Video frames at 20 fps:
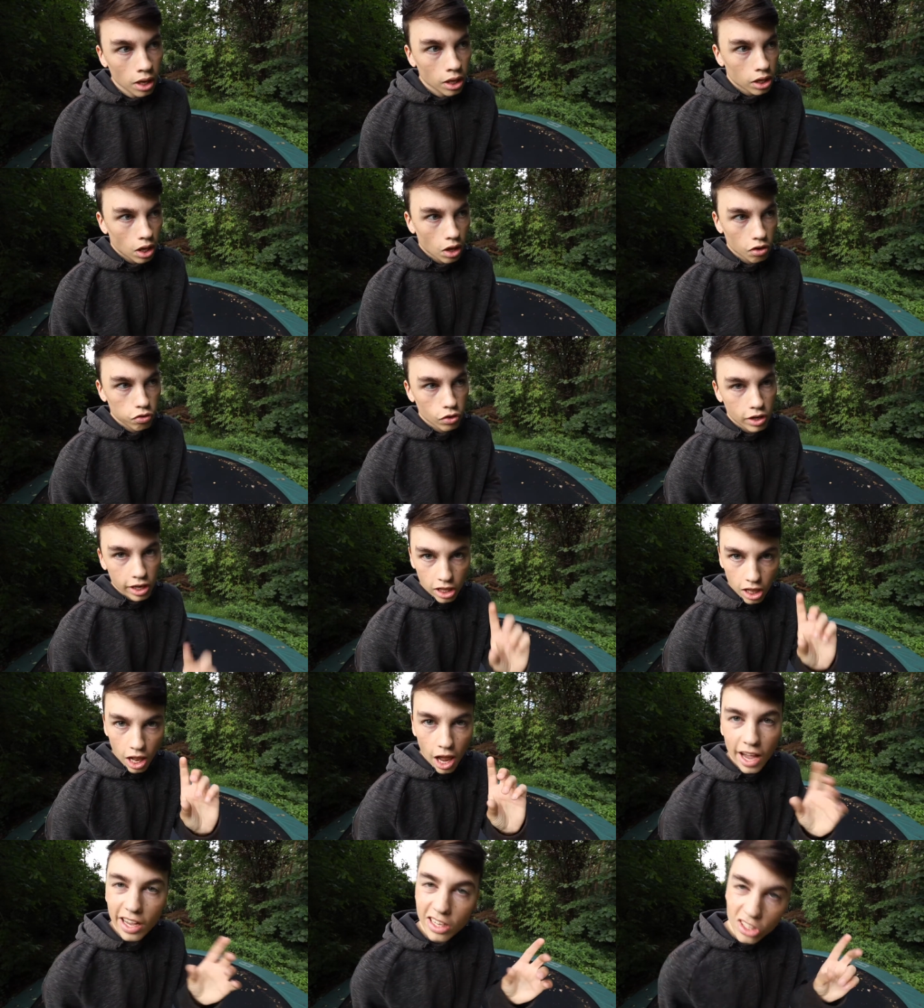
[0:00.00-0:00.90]
because you can
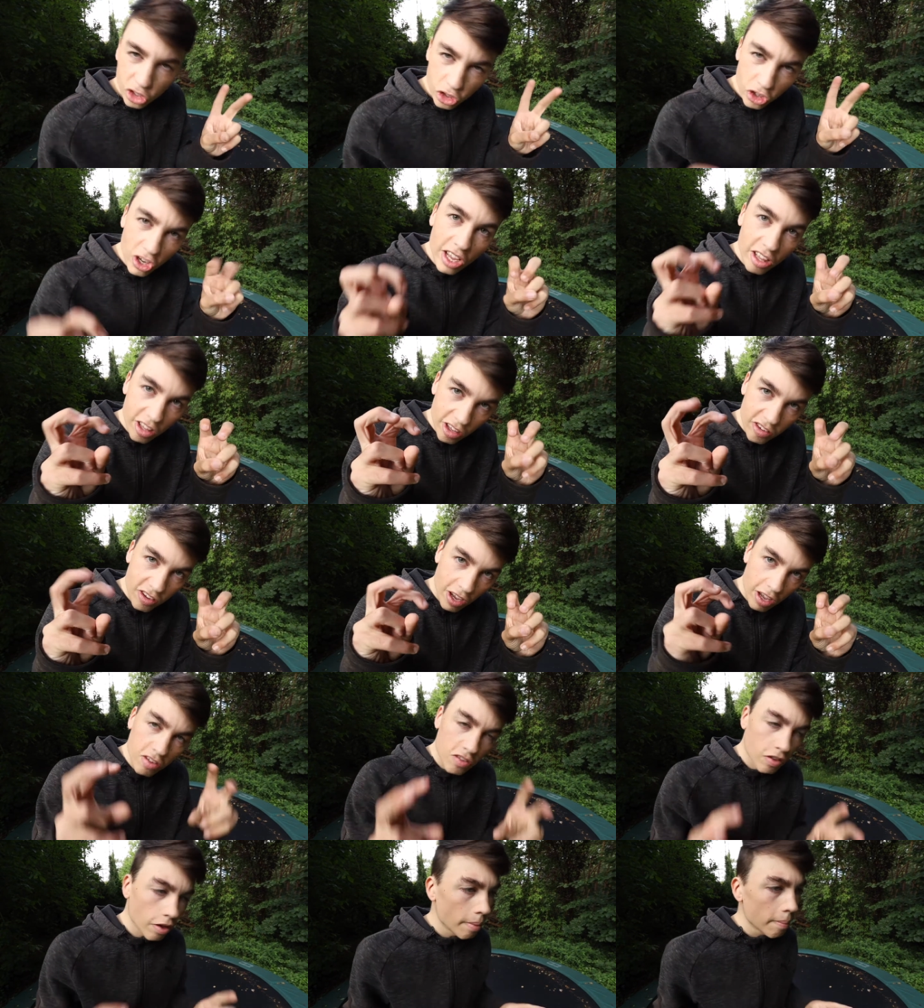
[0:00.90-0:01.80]
like cheat the
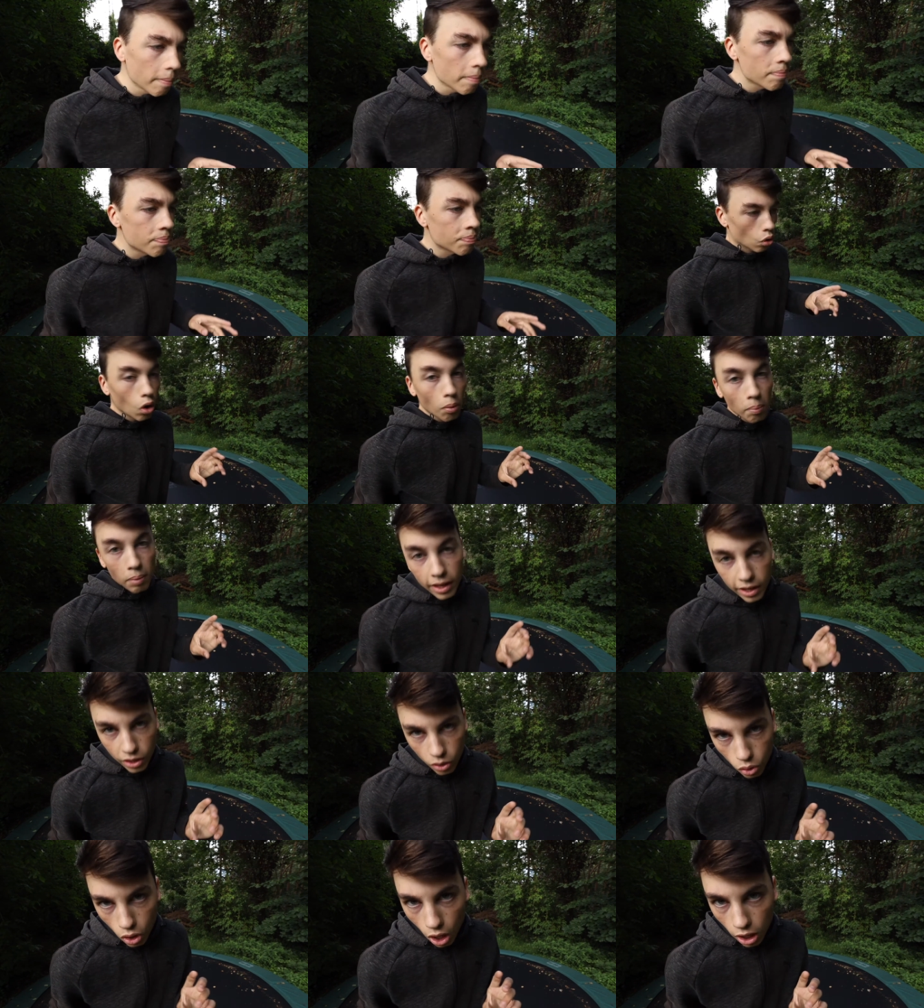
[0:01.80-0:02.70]
system. Normally
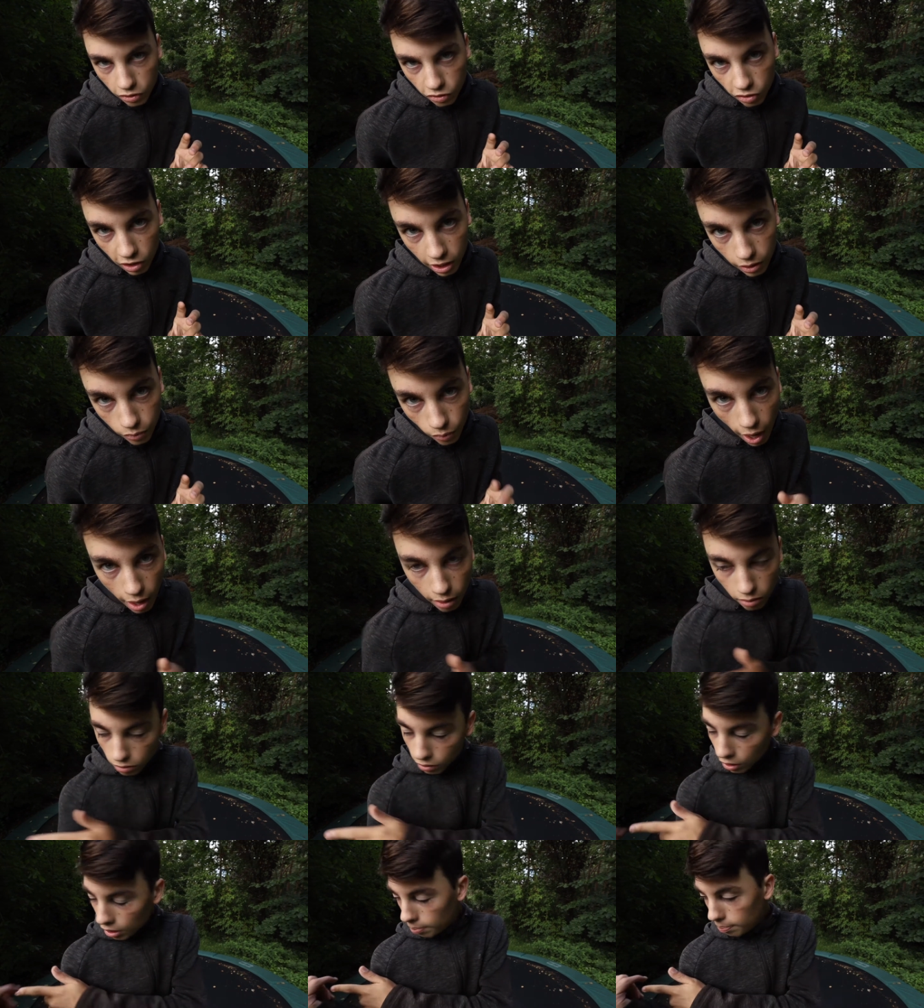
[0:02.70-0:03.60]
you can't see the
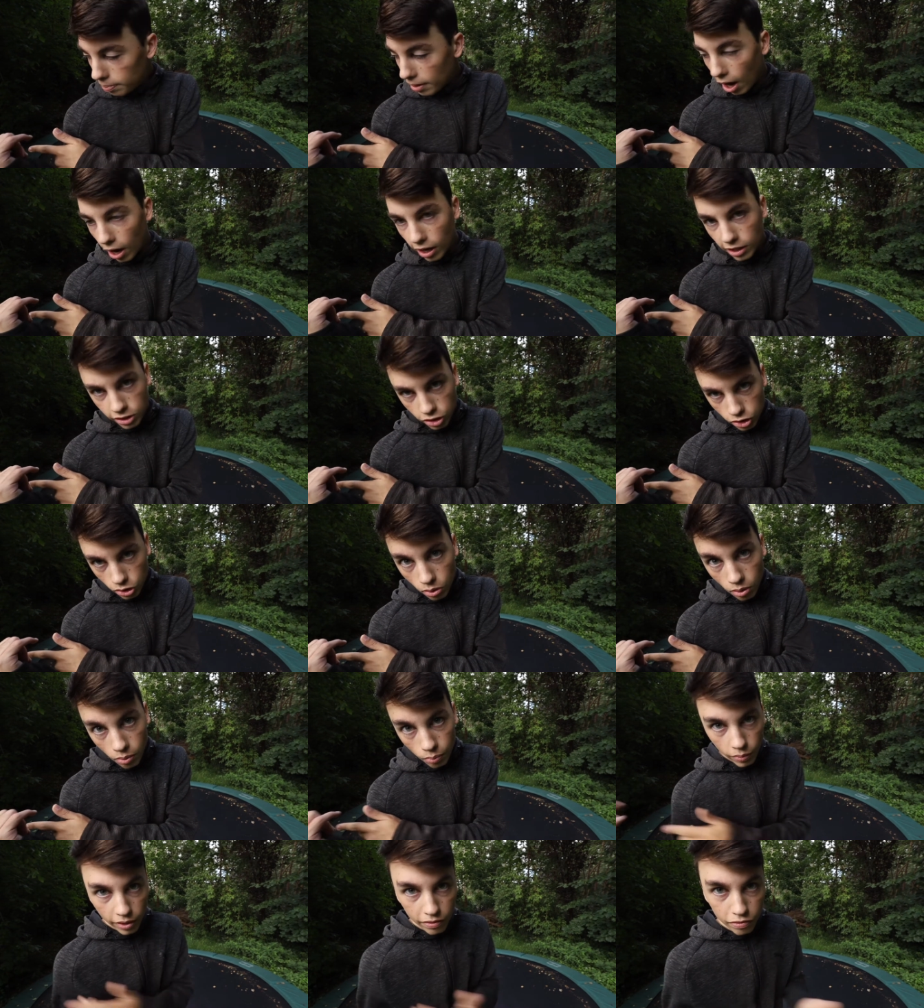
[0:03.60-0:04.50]
ground behind you
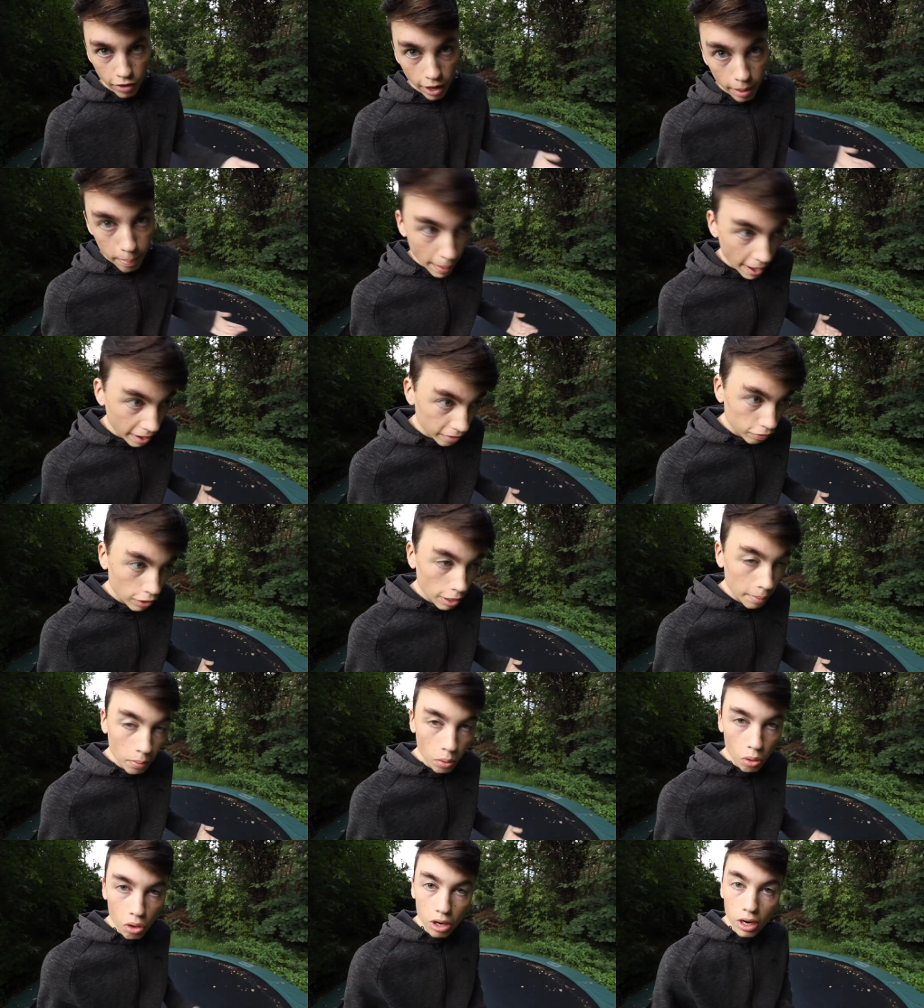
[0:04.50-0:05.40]
with a backflip
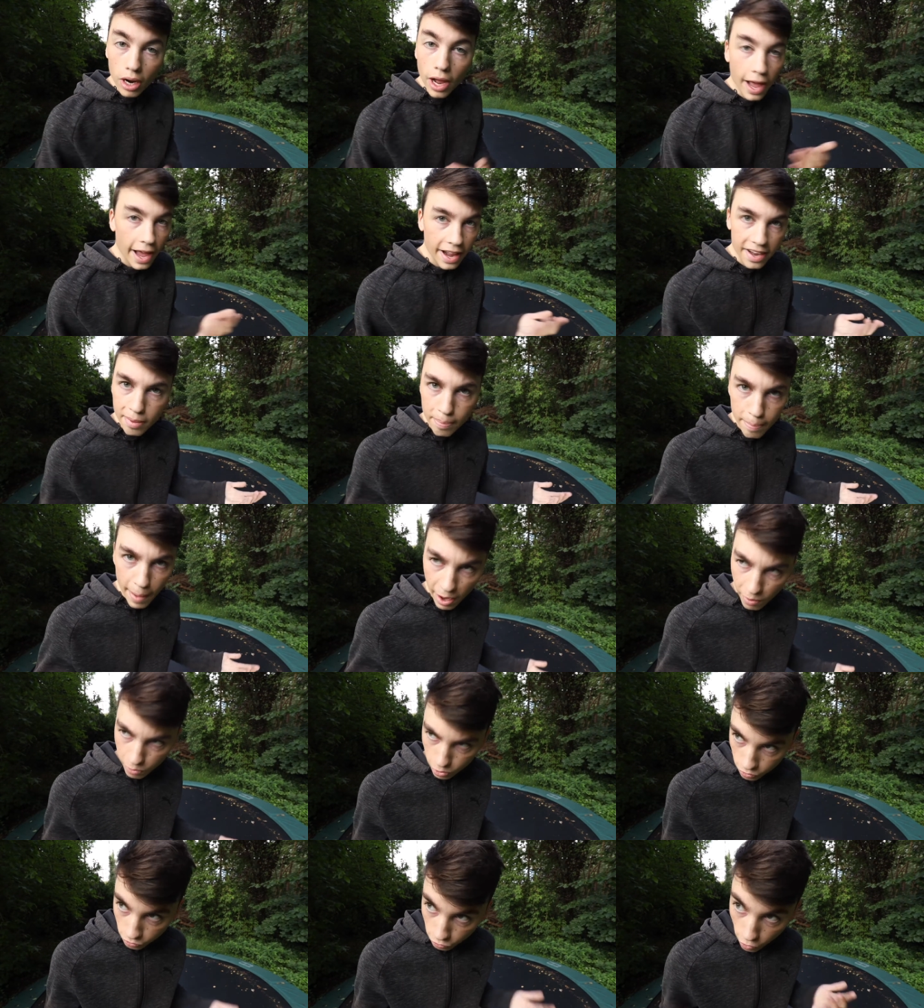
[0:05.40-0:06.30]
or any
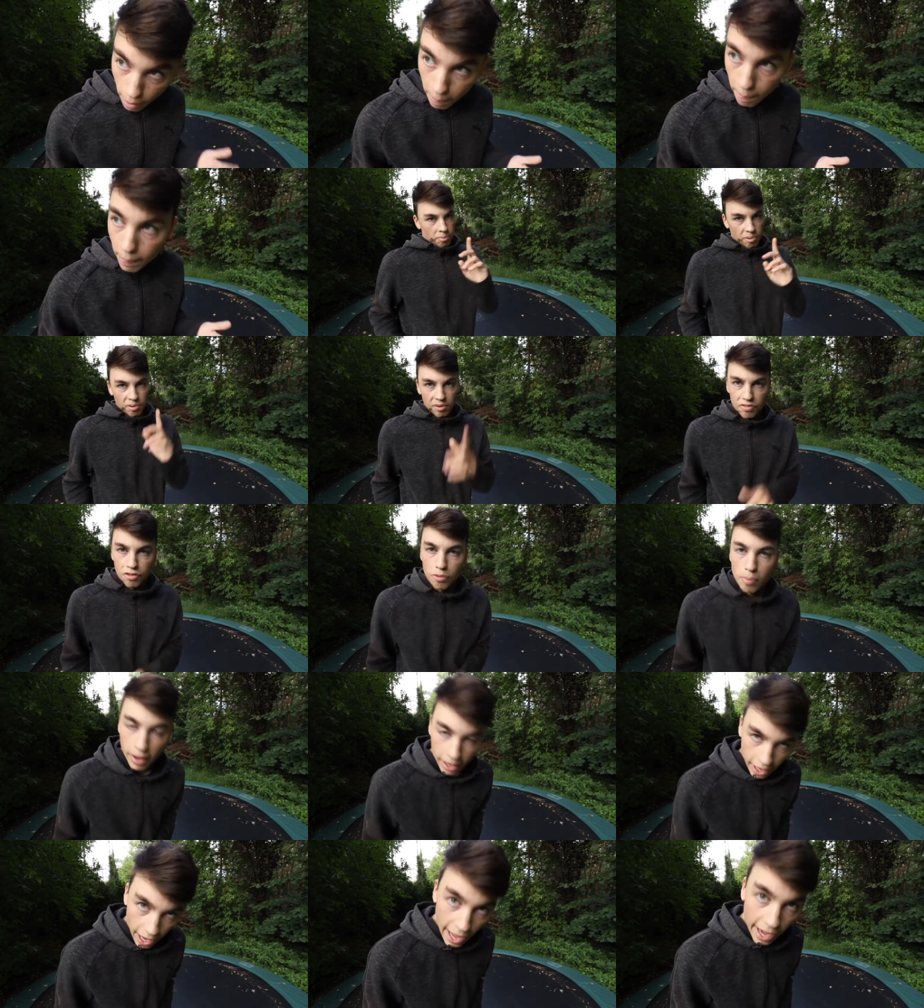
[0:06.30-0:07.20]
backwards flip, but with the
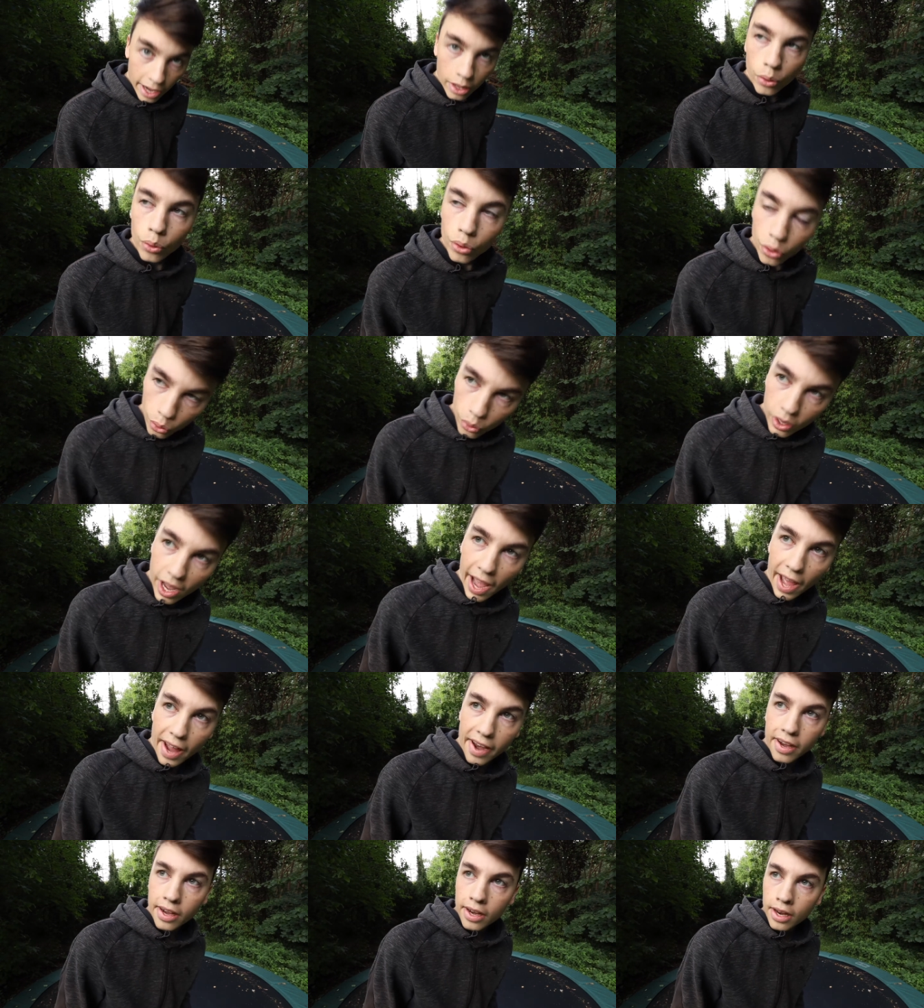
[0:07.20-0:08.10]
Macaco you
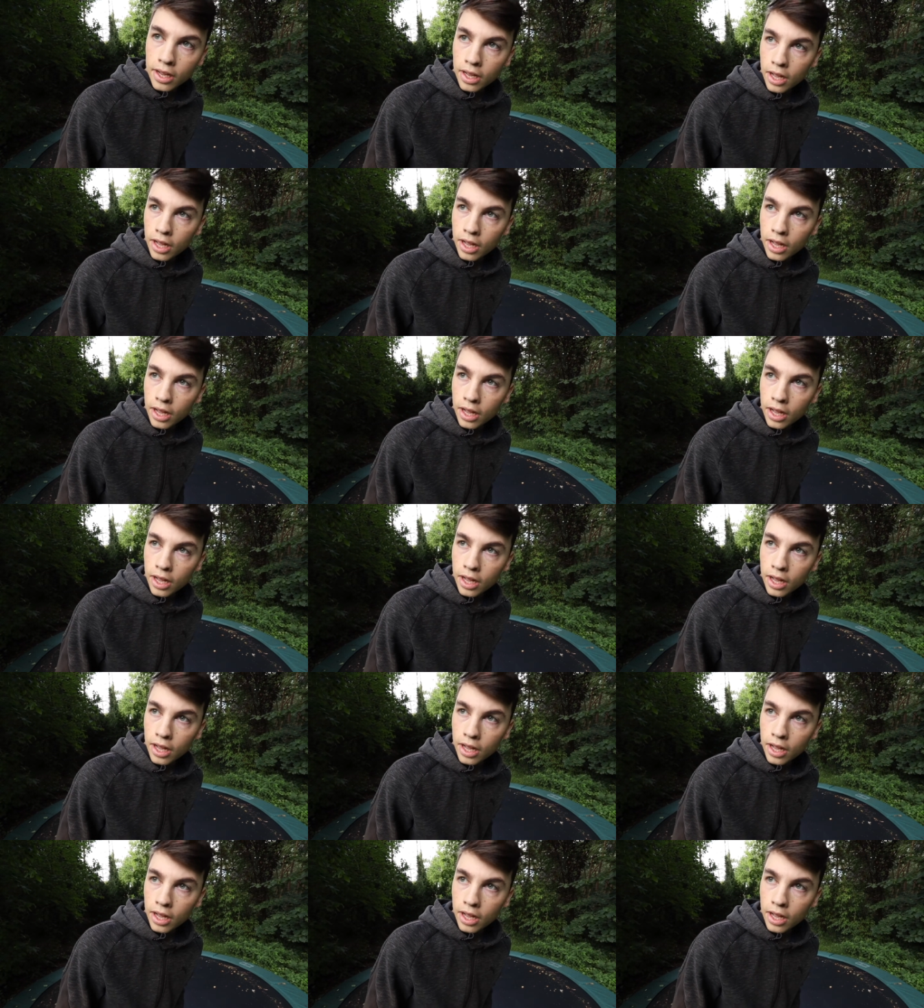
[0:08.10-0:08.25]
can.